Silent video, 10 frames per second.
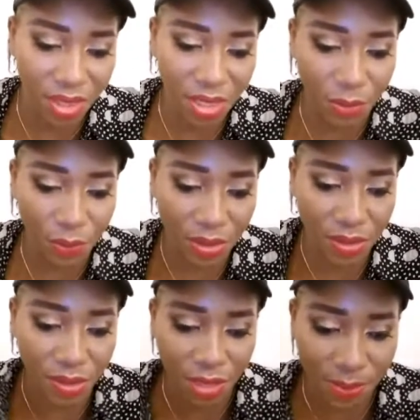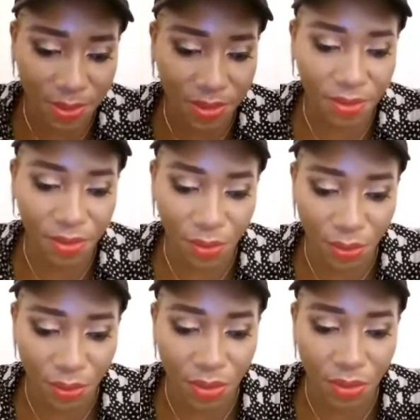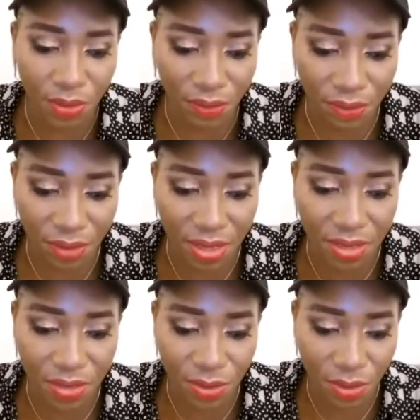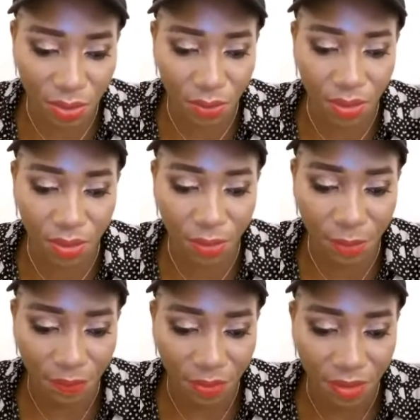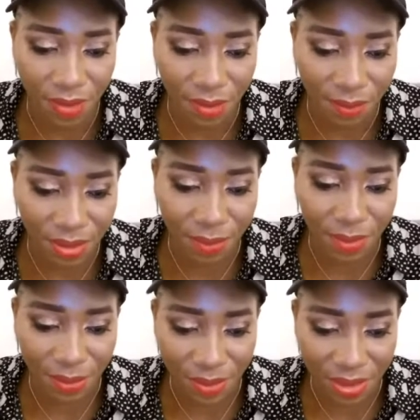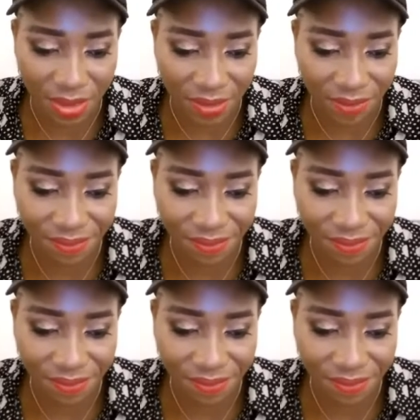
Then we went to the hospital. Oh, you're doing fine. He's doing well. Blah blah blah.